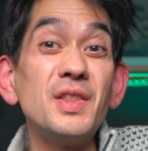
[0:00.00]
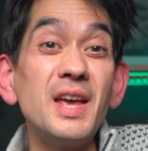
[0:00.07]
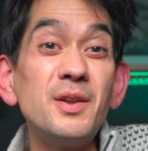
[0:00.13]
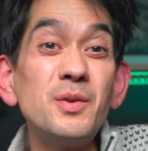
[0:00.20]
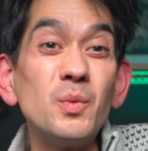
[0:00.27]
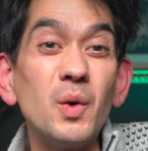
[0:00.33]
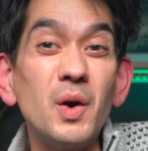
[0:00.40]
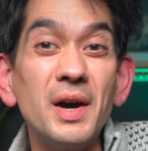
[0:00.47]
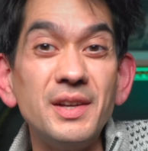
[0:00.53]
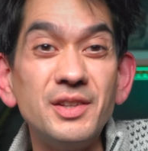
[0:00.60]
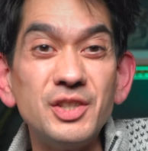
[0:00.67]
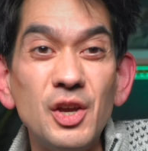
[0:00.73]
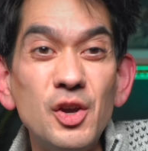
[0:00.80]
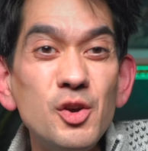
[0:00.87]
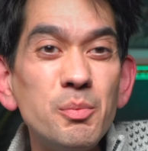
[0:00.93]
then why
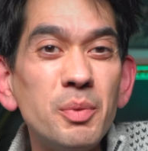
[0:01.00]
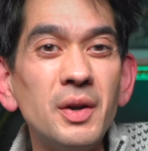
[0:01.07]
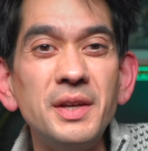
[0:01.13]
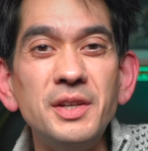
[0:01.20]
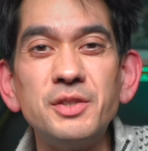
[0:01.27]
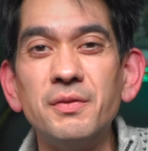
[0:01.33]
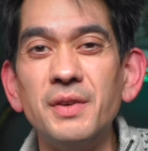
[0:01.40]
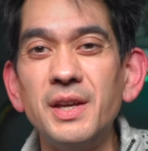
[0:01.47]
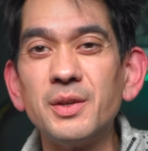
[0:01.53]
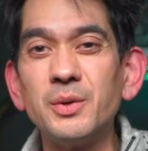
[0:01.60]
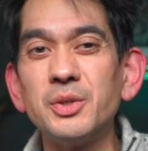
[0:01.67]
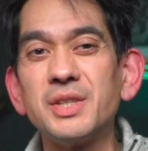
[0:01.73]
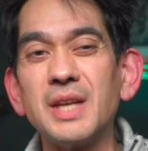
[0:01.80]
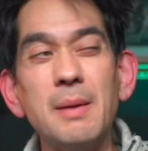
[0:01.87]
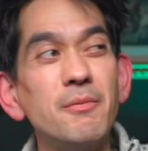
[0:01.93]
2 police
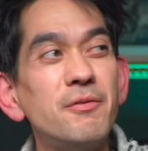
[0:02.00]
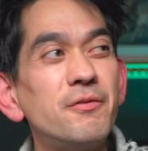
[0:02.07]
vehicles came